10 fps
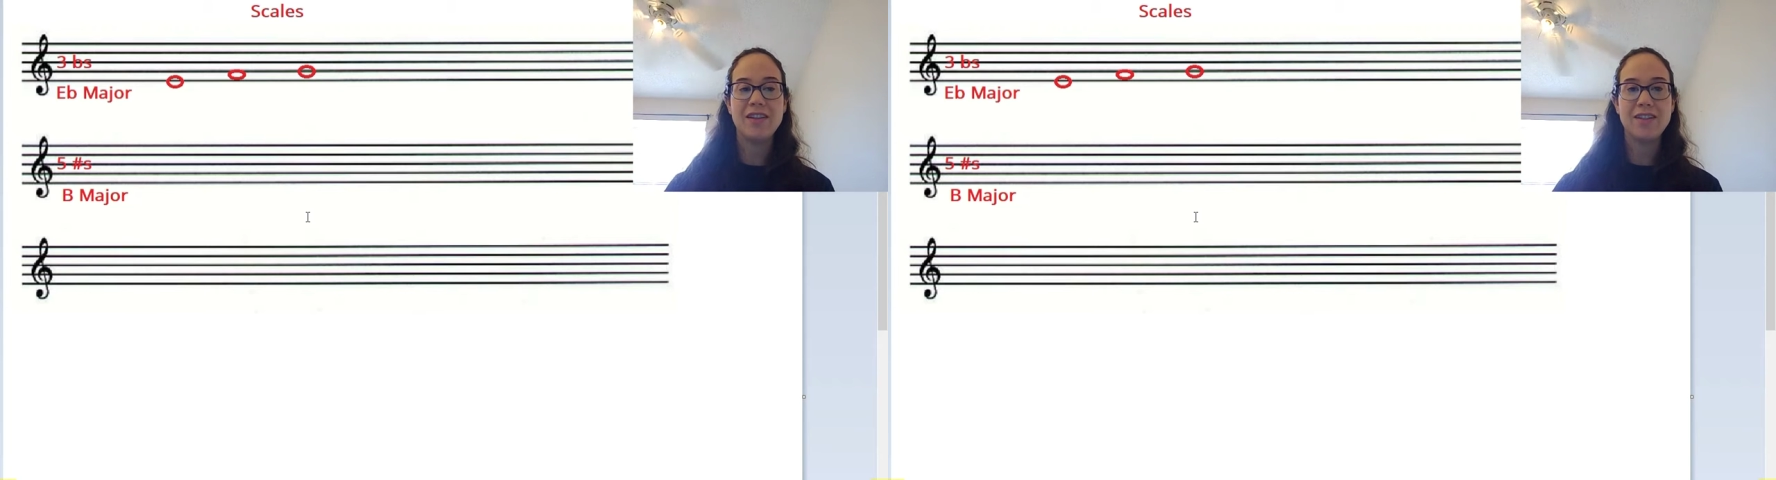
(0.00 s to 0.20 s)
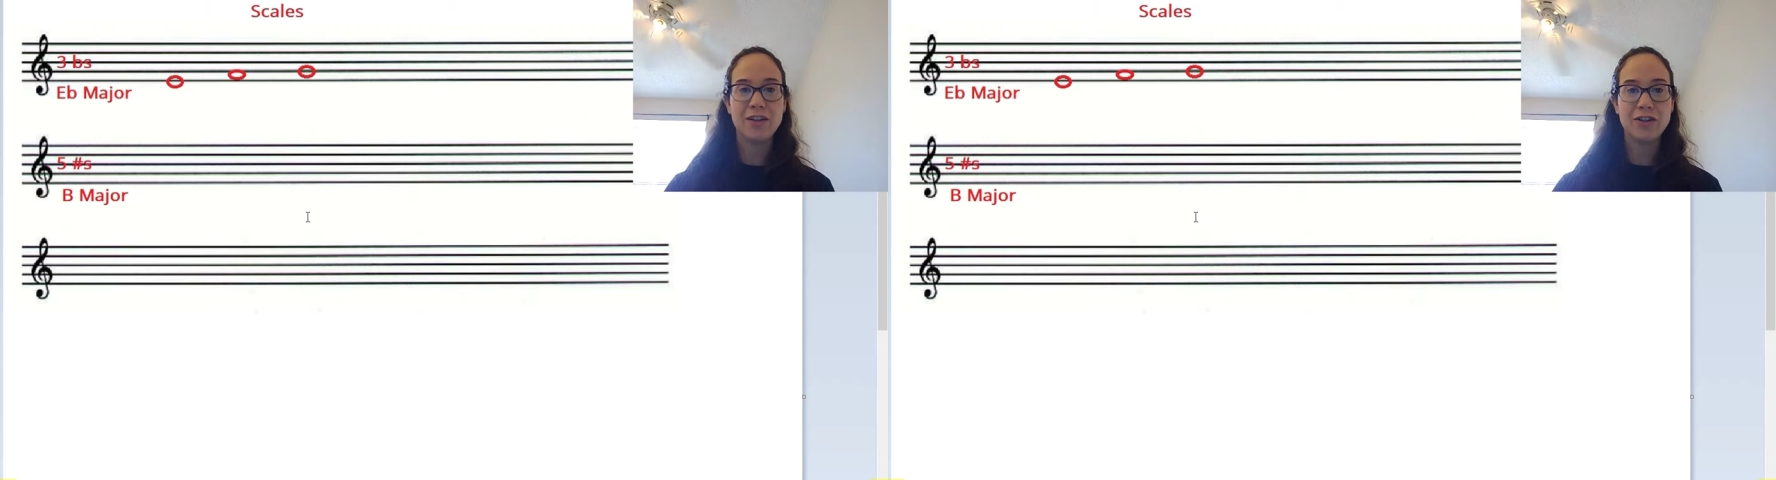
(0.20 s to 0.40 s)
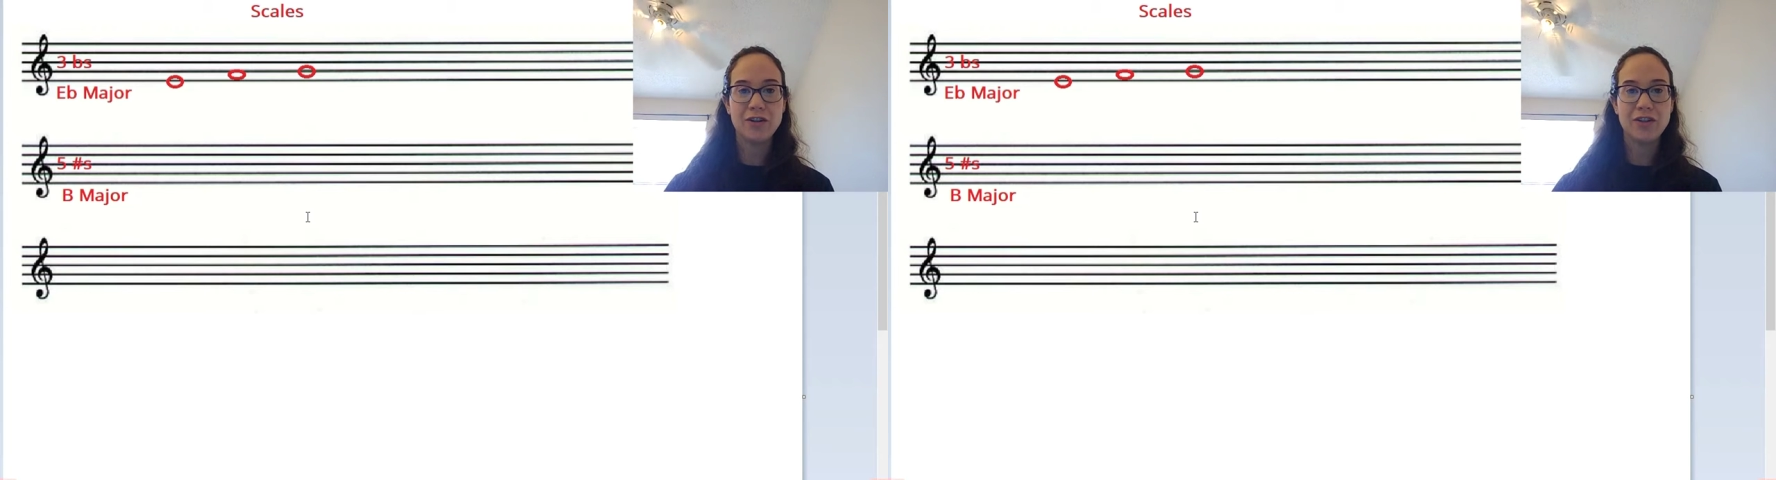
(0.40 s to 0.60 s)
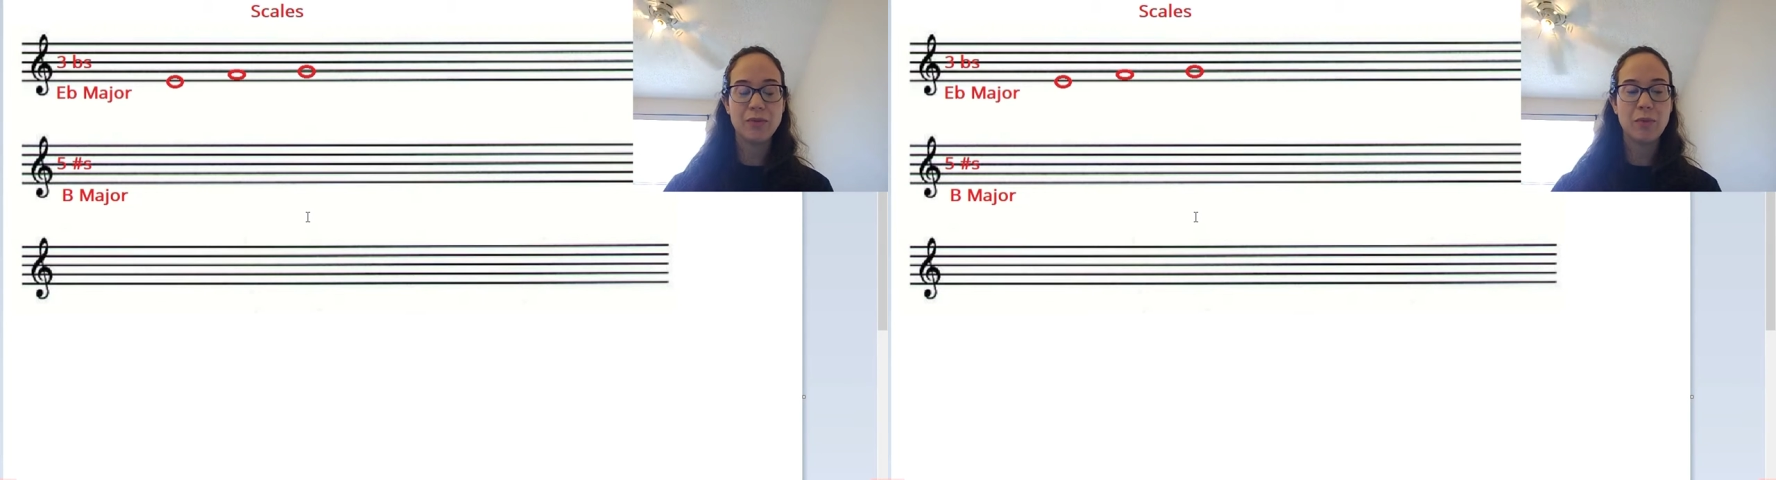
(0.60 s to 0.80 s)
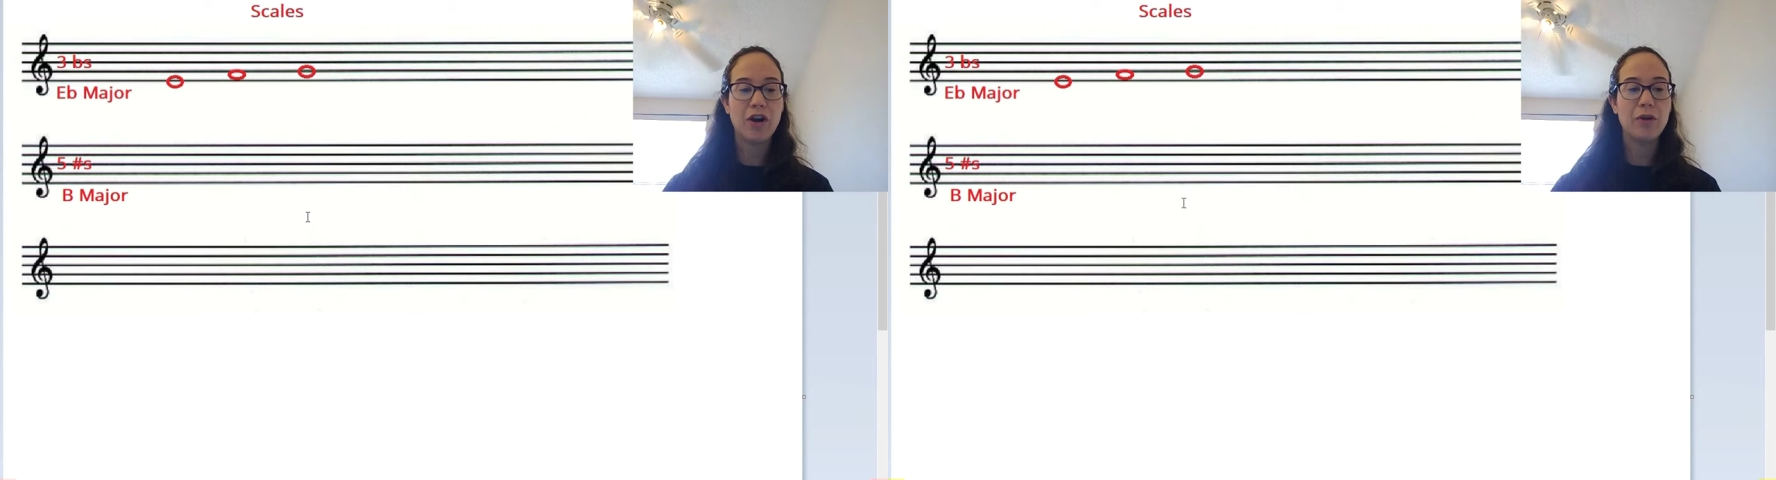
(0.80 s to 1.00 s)
signatures
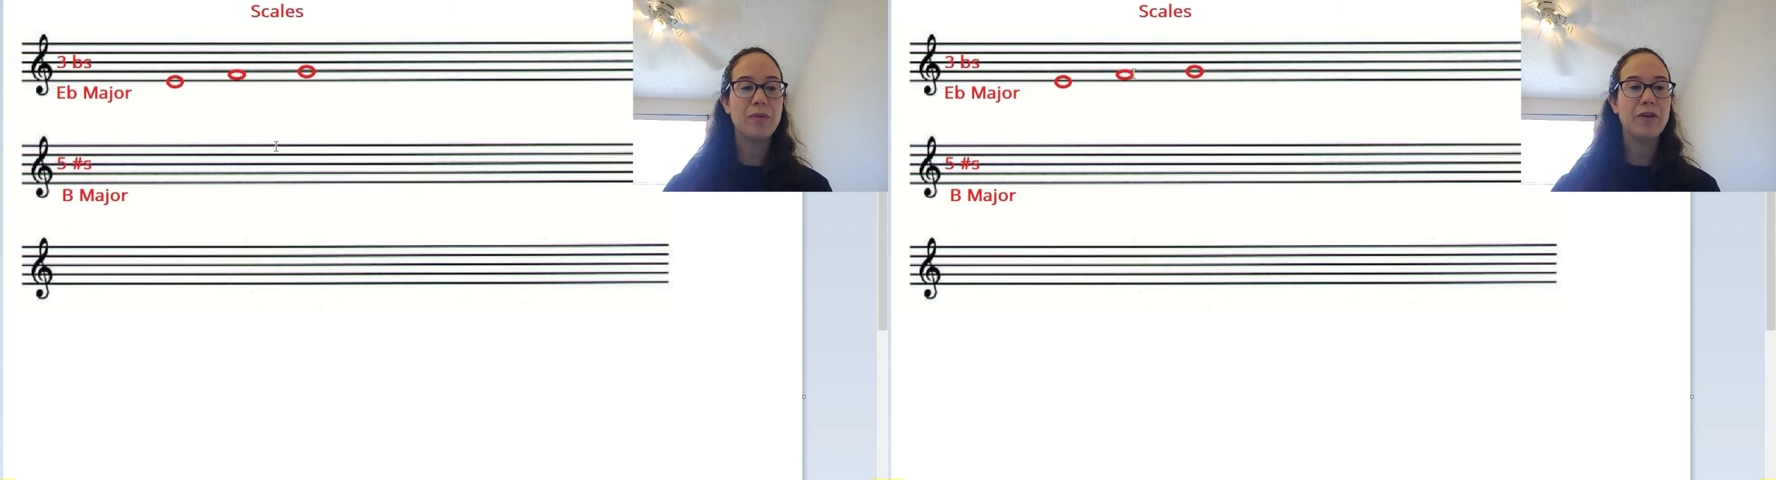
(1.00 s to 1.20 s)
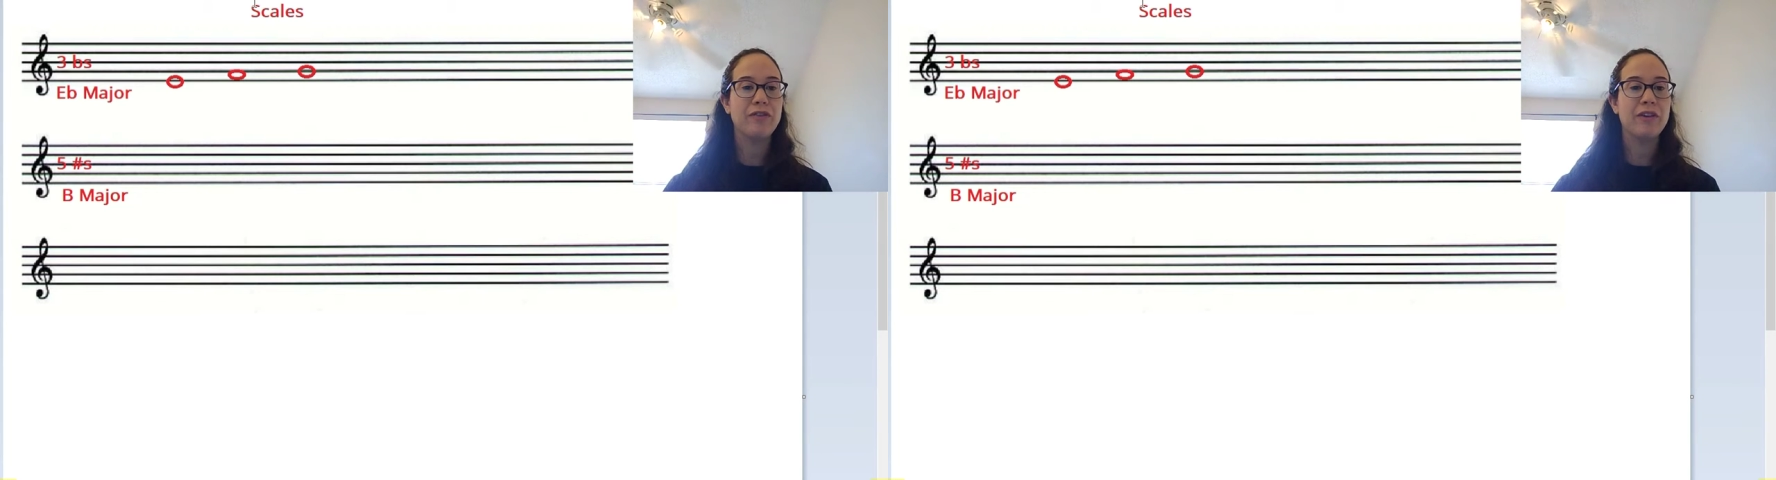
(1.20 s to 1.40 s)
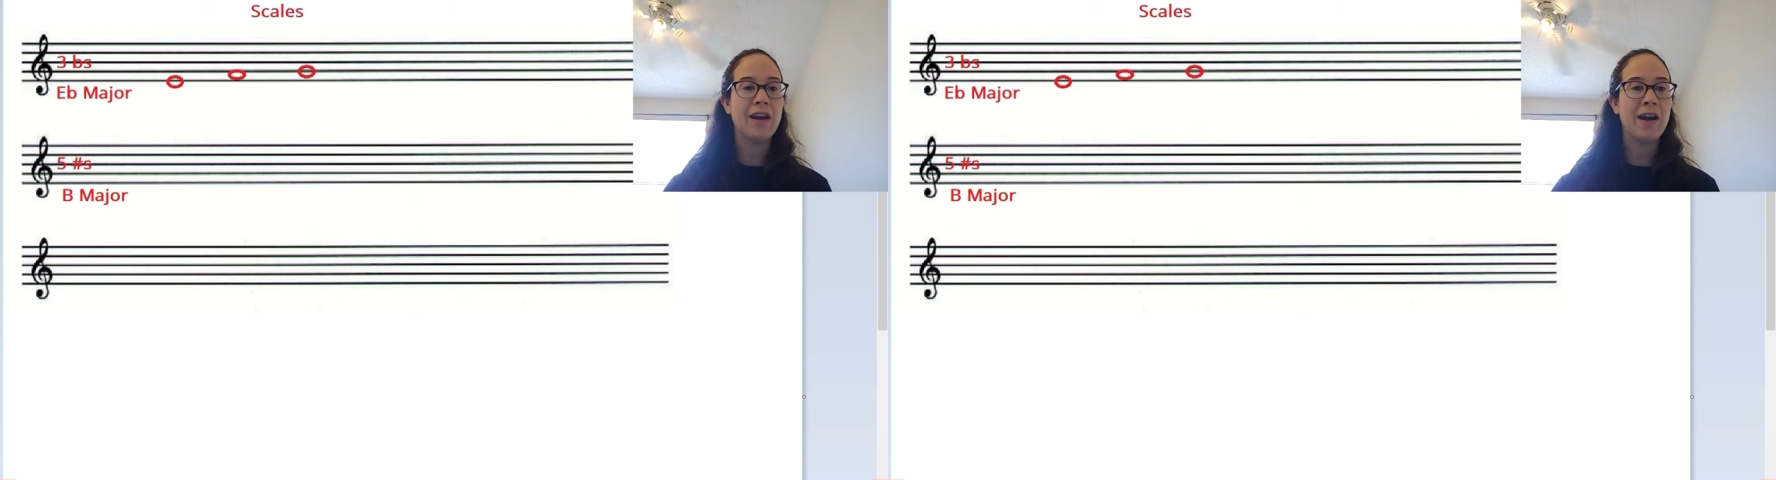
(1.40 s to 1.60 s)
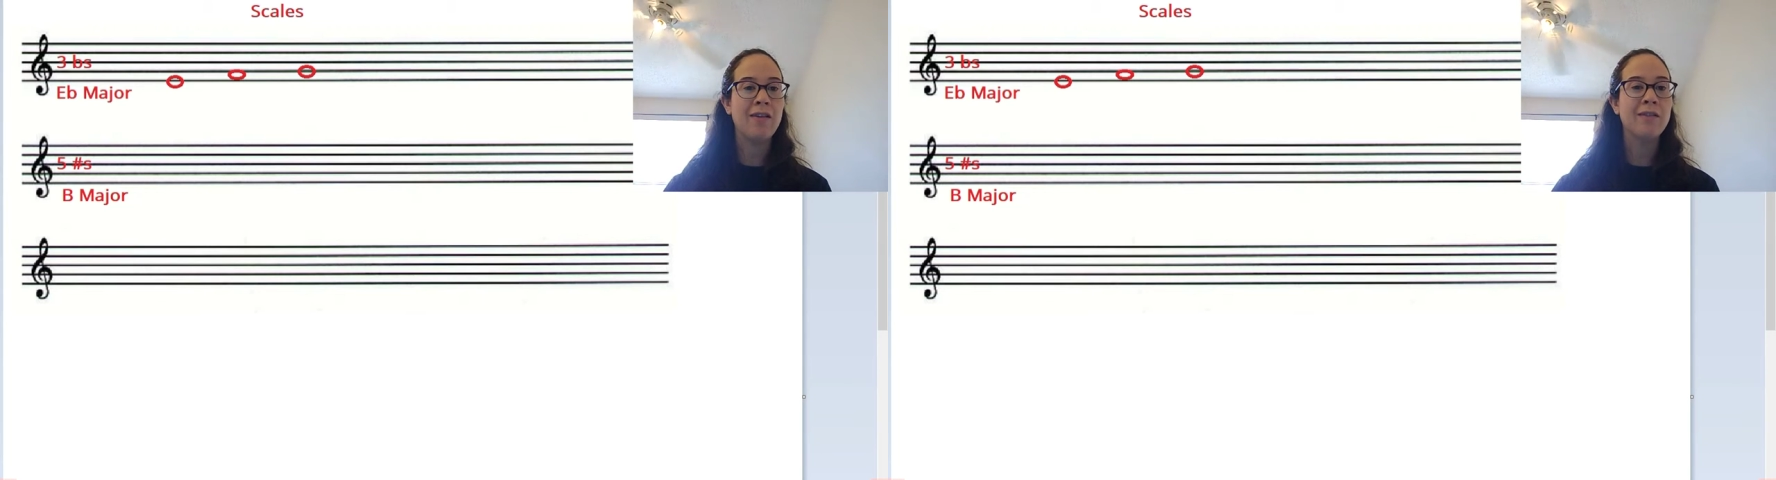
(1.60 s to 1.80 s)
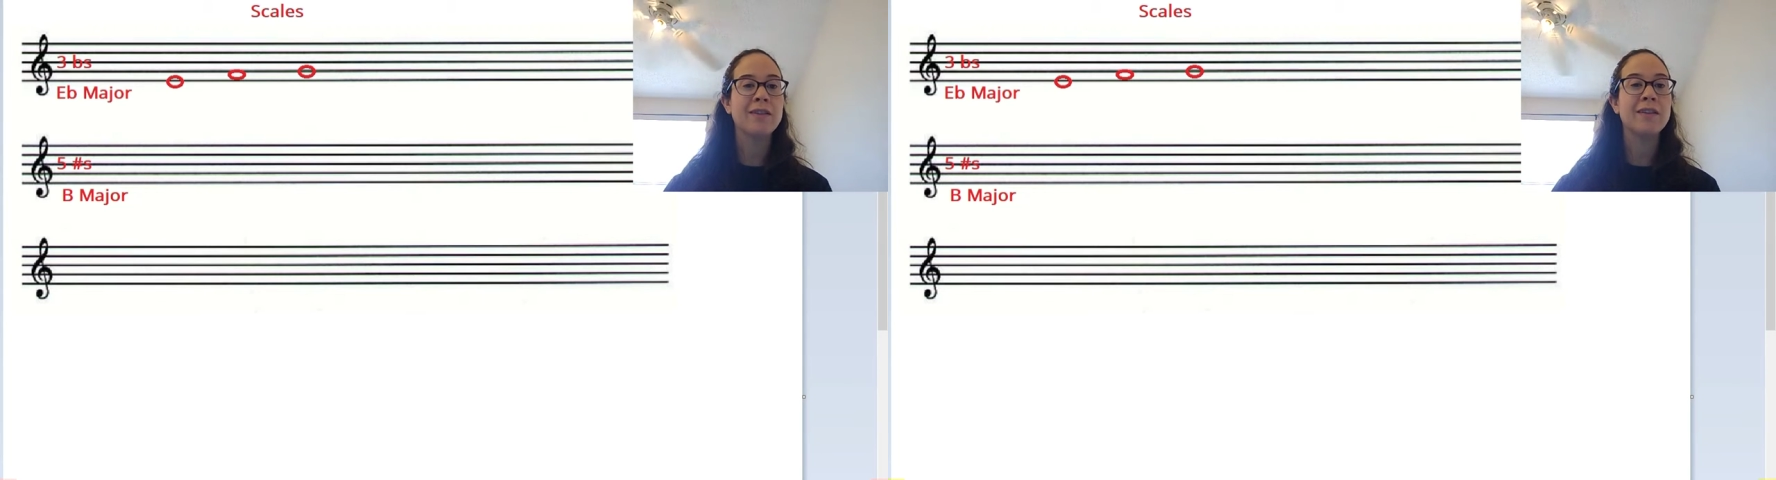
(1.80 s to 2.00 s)
tomorrow, but for now,